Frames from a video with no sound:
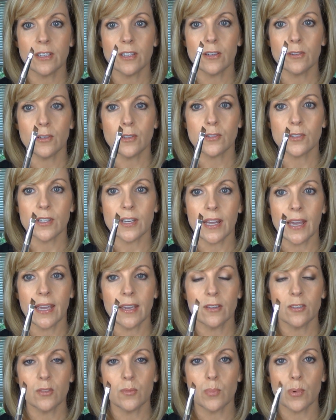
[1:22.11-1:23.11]
use an
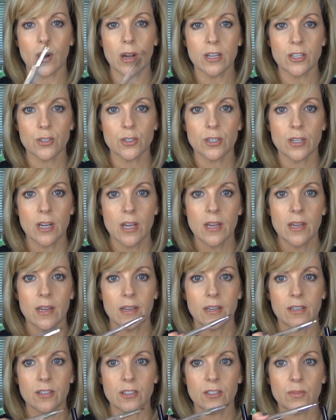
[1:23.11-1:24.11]
angled brush
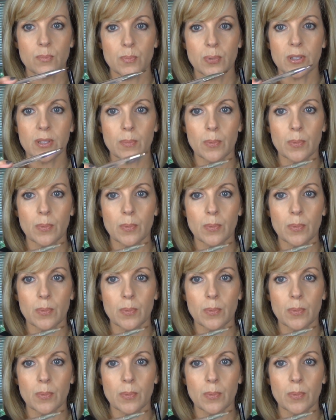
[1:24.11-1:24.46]
and just put